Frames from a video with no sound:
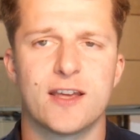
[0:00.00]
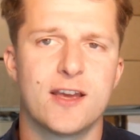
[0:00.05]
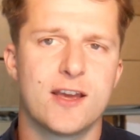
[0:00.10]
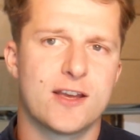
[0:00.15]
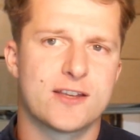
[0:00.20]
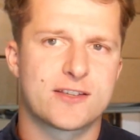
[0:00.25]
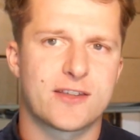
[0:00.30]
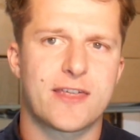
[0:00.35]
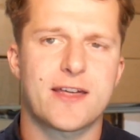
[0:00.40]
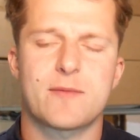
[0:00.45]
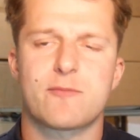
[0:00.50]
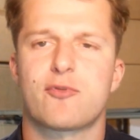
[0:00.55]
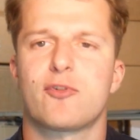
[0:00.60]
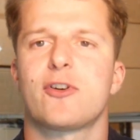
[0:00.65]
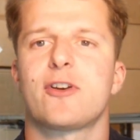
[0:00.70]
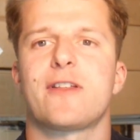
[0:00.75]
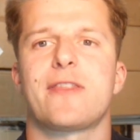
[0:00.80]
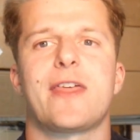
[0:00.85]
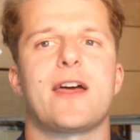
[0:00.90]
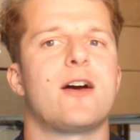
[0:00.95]
So that
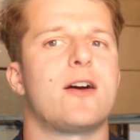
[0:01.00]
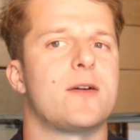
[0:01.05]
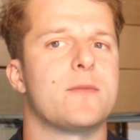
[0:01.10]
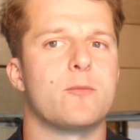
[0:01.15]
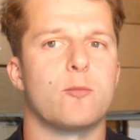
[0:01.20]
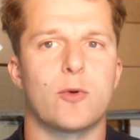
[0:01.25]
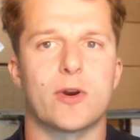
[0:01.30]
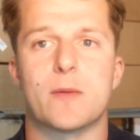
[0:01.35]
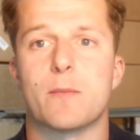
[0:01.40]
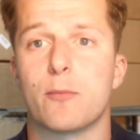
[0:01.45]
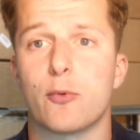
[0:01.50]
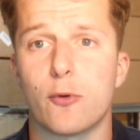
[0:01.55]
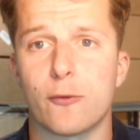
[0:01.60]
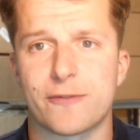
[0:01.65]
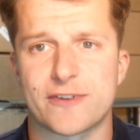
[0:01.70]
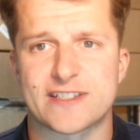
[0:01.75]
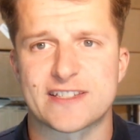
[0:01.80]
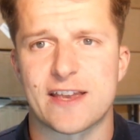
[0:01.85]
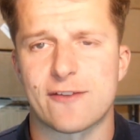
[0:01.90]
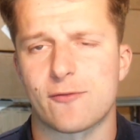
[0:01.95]
product that I went and bought
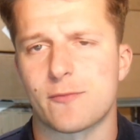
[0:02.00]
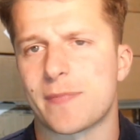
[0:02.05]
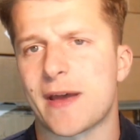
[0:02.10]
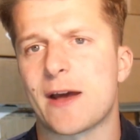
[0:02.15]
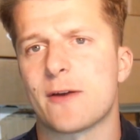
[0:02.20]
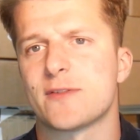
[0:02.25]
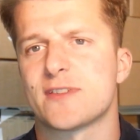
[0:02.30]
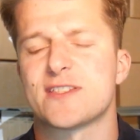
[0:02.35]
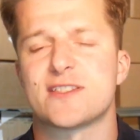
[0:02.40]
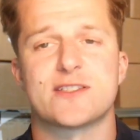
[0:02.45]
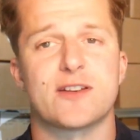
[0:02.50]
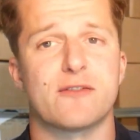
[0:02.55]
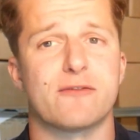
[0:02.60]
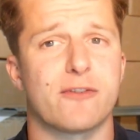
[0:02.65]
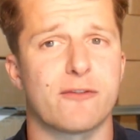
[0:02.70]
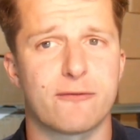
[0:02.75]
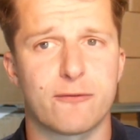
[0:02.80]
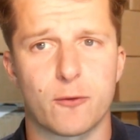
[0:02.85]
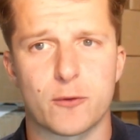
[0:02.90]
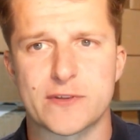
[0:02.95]
for £7 and sold for
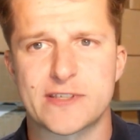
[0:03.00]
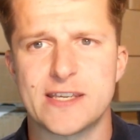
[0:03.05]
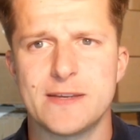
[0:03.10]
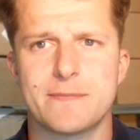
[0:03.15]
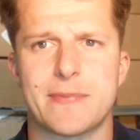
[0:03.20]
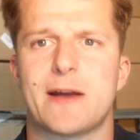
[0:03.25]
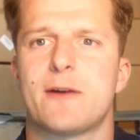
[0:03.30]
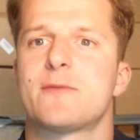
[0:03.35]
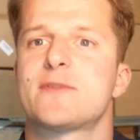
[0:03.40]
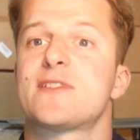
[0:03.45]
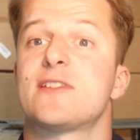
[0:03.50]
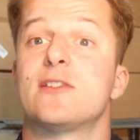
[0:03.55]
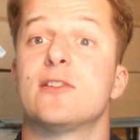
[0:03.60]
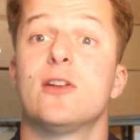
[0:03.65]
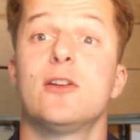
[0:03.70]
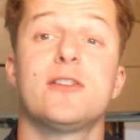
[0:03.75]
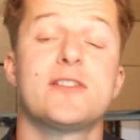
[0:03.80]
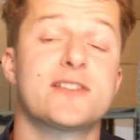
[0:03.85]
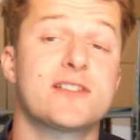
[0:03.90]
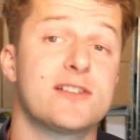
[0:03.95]
£14
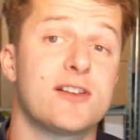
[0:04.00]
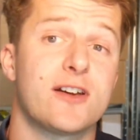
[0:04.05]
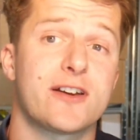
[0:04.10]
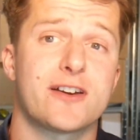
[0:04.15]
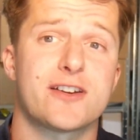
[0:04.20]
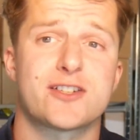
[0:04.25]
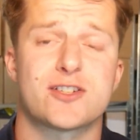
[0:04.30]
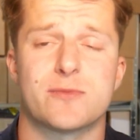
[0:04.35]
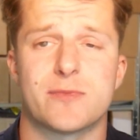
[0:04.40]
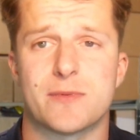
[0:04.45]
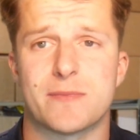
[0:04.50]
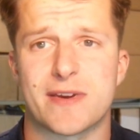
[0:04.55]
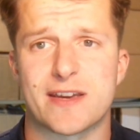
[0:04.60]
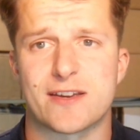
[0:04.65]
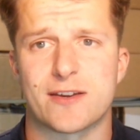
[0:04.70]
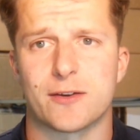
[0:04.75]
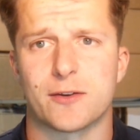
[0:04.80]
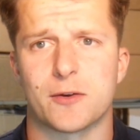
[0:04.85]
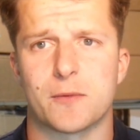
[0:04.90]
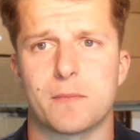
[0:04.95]
looks like I should be
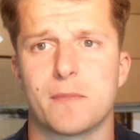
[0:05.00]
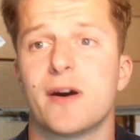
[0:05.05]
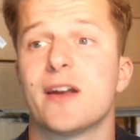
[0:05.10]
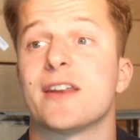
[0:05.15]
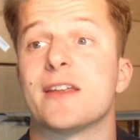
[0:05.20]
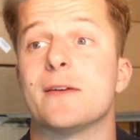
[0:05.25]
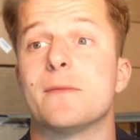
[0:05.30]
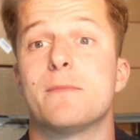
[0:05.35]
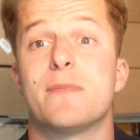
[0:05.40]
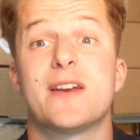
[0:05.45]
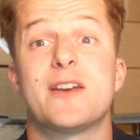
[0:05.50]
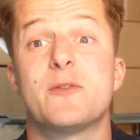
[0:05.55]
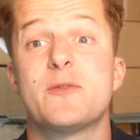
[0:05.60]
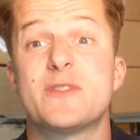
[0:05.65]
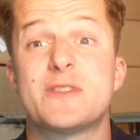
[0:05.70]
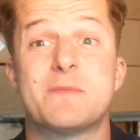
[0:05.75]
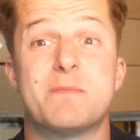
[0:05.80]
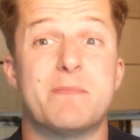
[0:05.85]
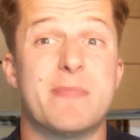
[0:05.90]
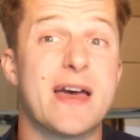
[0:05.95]
making good money. But it
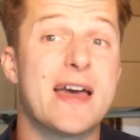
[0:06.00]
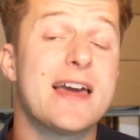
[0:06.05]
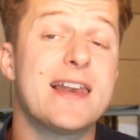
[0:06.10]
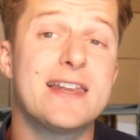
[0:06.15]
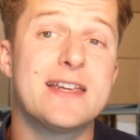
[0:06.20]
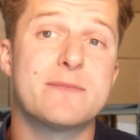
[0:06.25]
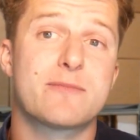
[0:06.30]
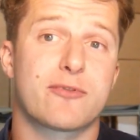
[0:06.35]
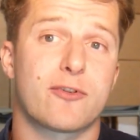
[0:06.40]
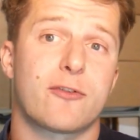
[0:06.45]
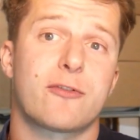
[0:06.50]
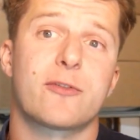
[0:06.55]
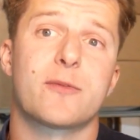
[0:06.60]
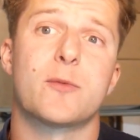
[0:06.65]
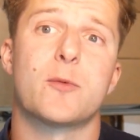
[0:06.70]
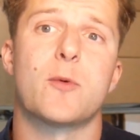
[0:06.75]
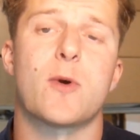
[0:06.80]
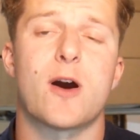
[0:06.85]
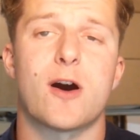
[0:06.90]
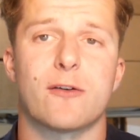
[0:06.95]
was barely
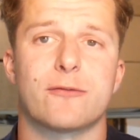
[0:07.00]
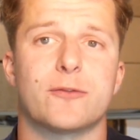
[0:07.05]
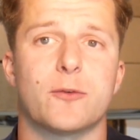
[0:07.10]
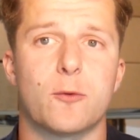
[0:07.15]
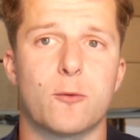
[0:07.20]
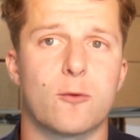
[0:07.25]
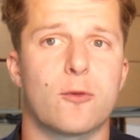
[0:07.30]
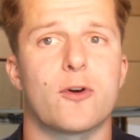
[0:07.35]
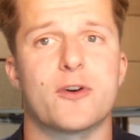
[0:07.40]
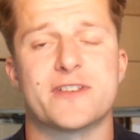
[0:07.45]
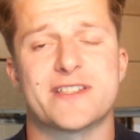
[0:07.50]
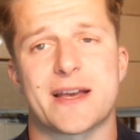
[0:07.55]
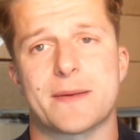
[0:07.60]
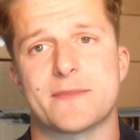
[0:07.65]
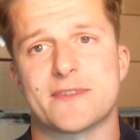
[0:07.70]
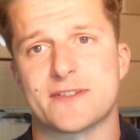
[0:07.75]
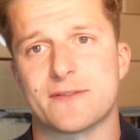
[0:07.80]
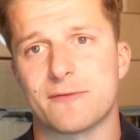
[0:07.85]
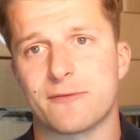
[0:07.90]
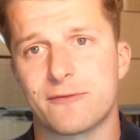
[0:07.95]
profitable after all those
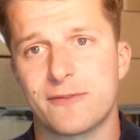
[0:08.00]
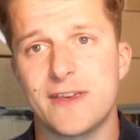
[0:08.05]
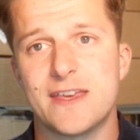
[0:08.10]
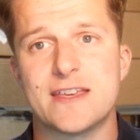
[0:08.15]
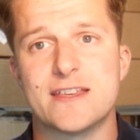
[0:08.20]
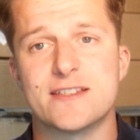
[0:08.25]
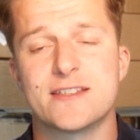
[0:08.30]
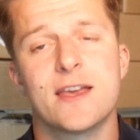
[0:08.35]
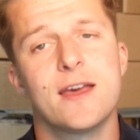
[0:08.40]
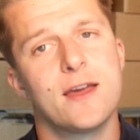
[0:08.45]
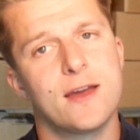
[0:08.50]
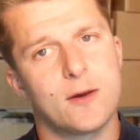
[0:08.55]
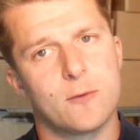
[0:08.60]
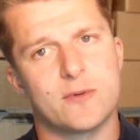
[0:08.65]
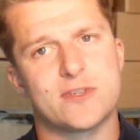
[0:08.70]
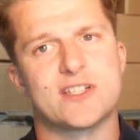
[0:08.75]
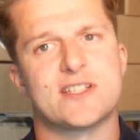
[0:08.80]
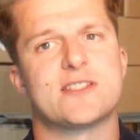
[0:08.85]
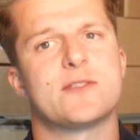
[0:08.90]
Amazon fees, which is